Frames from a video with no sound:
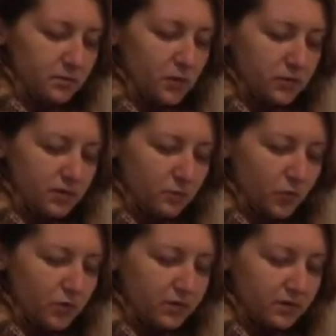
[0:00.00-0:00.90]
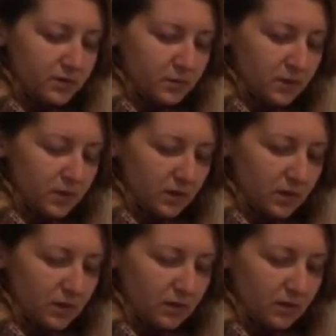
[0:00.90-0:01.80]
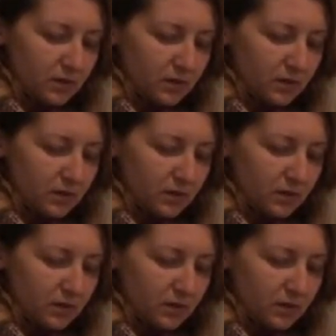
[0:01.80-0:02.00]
most important to me, and